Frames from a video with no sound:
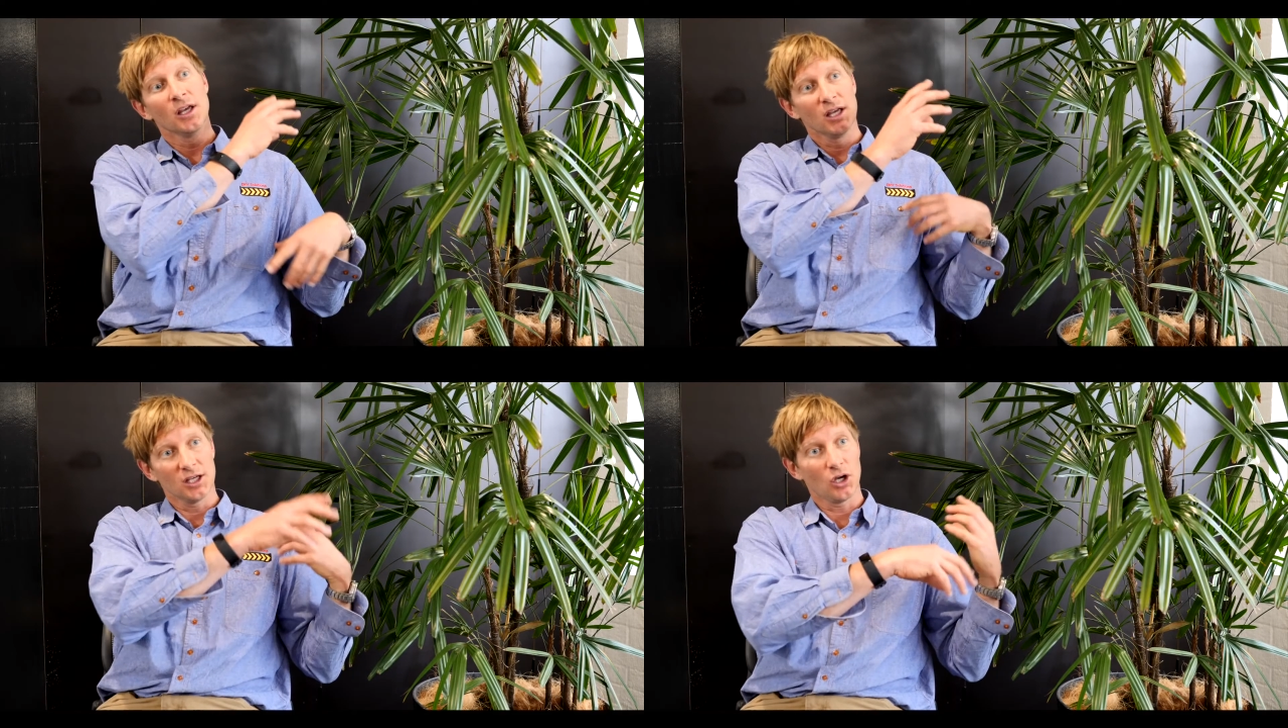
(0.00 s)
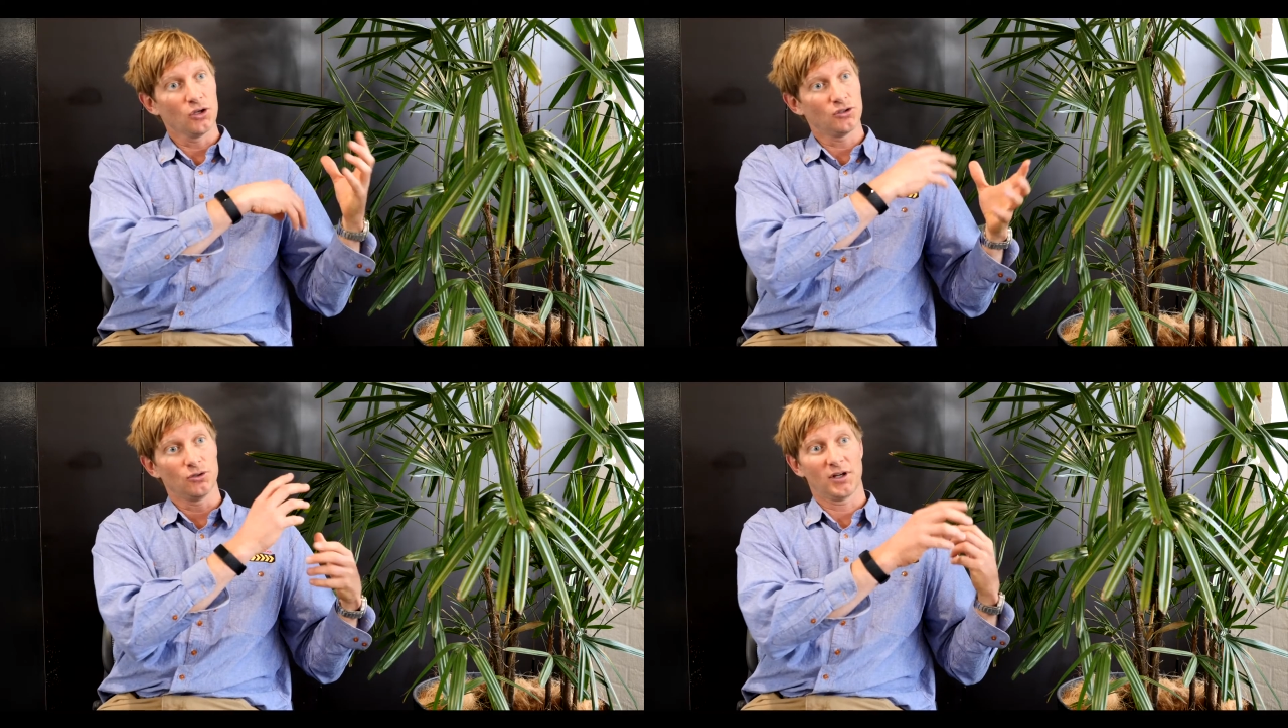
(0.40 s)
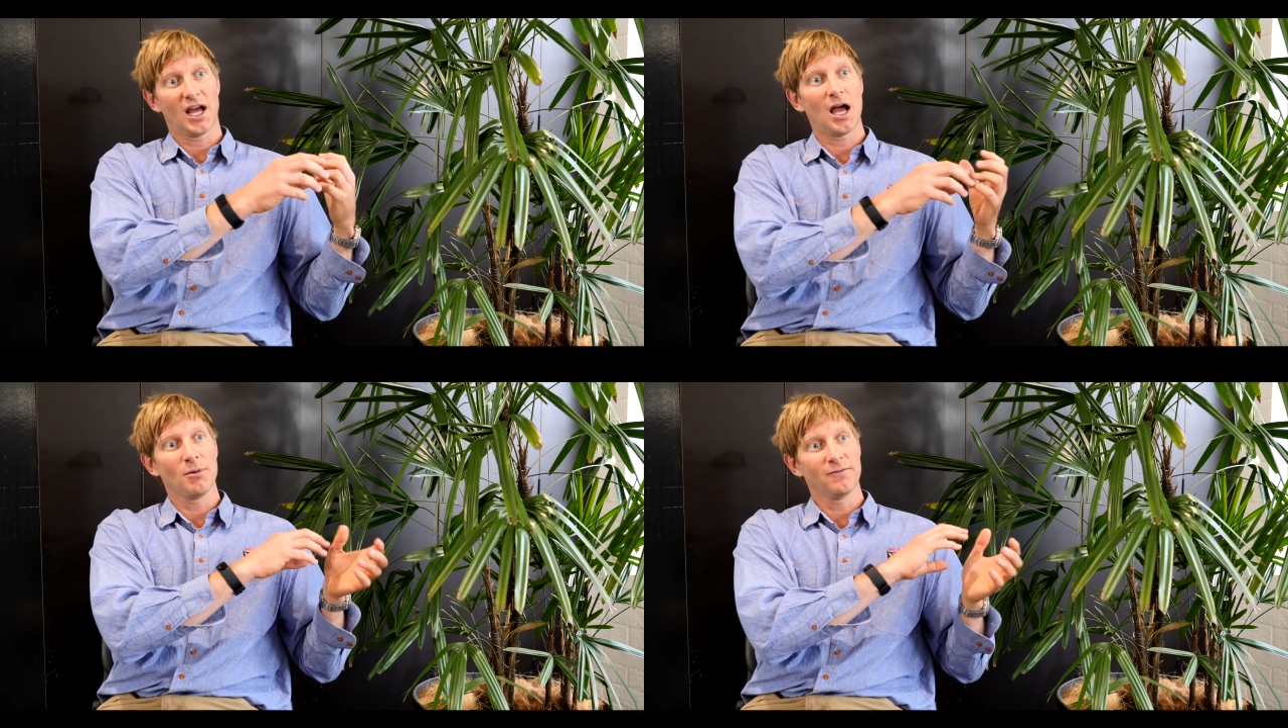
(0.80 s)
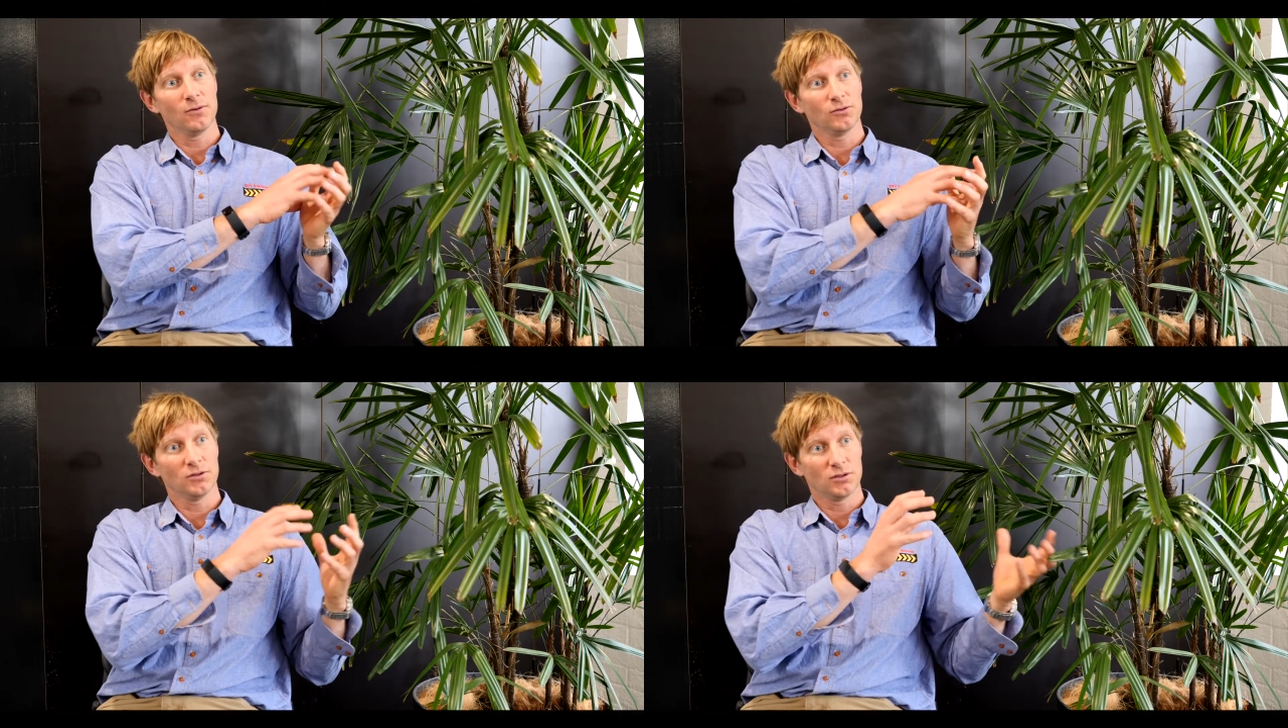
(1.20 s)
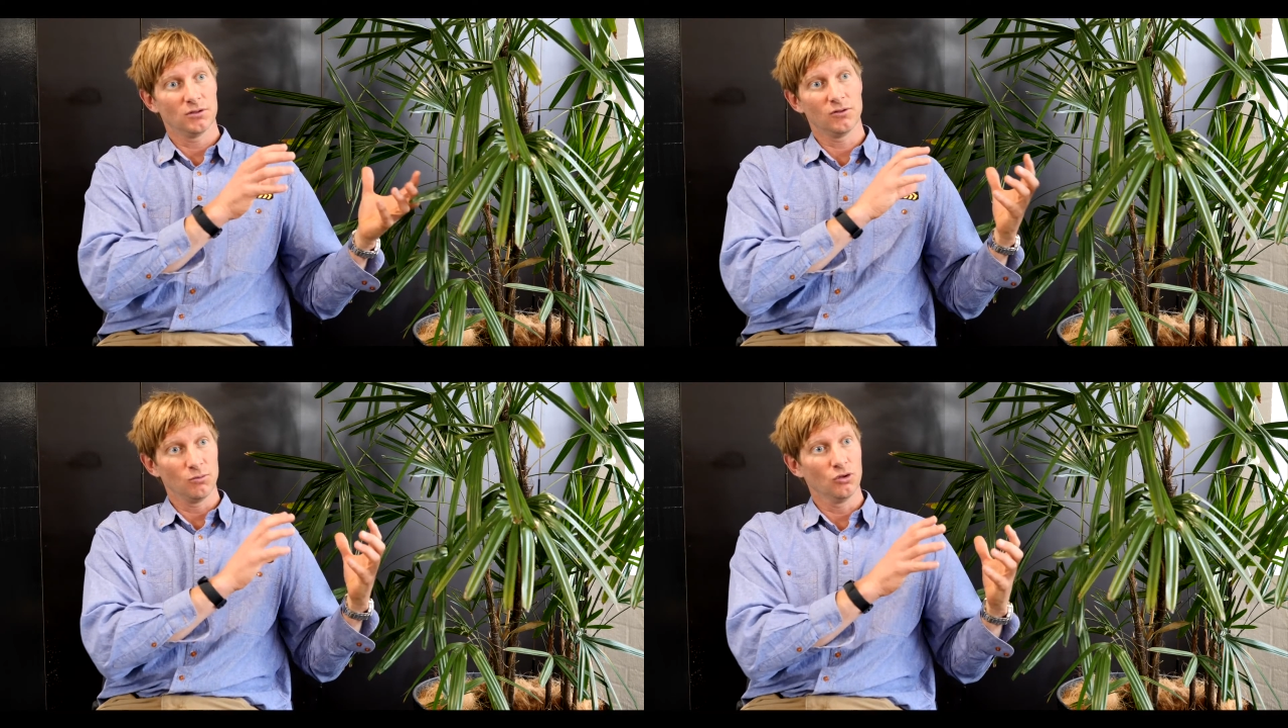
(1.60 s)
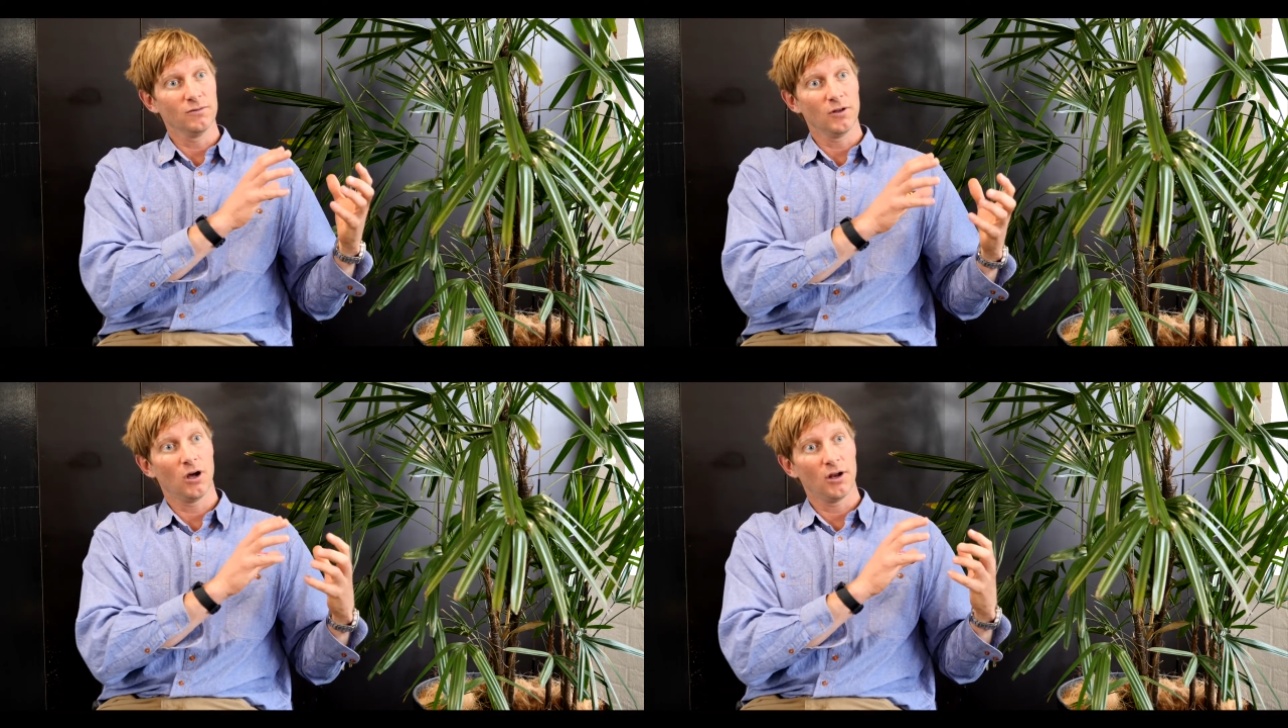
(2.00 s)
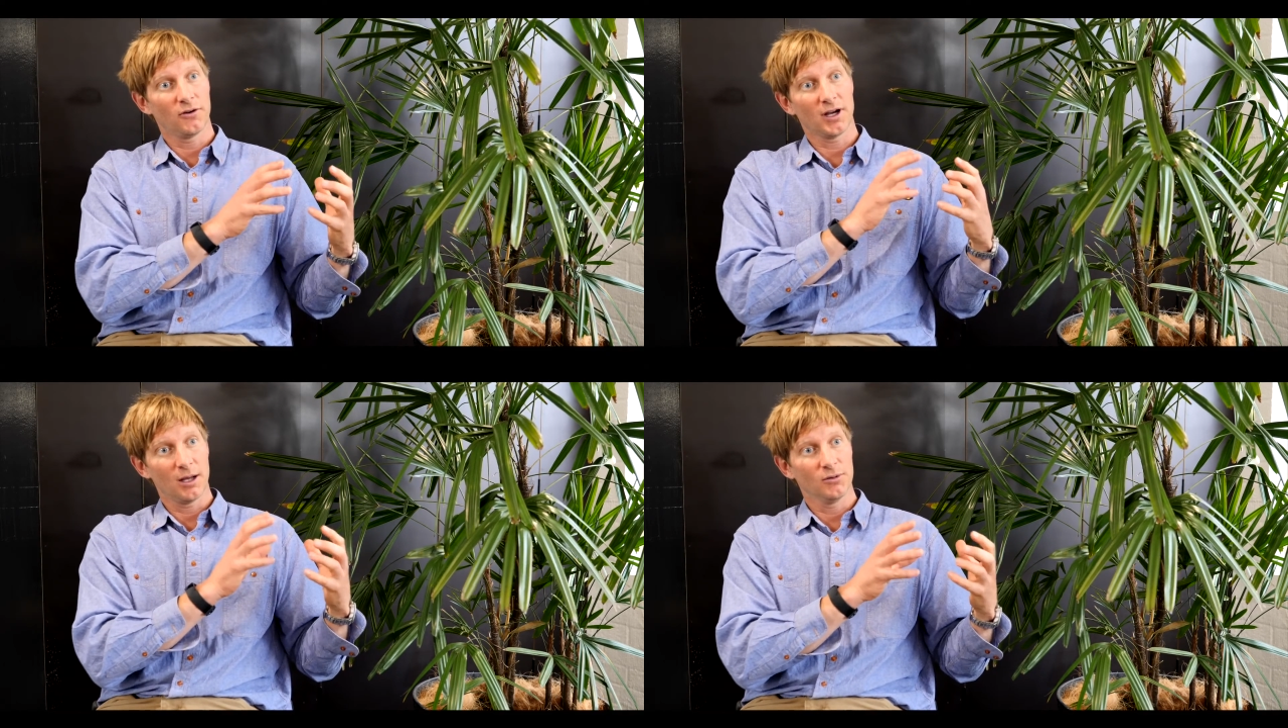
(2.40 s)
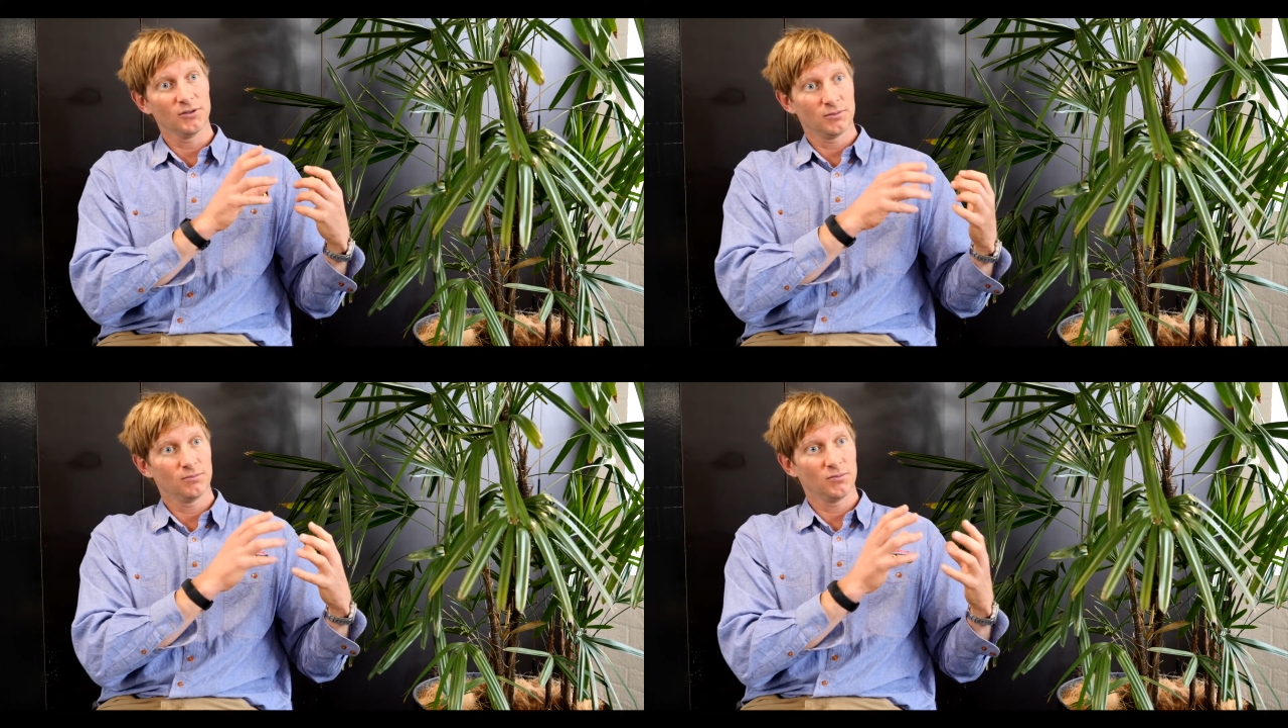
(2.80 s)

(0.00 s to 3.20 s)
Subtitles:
It goes through a carbon filter to remove the hydrocarbons,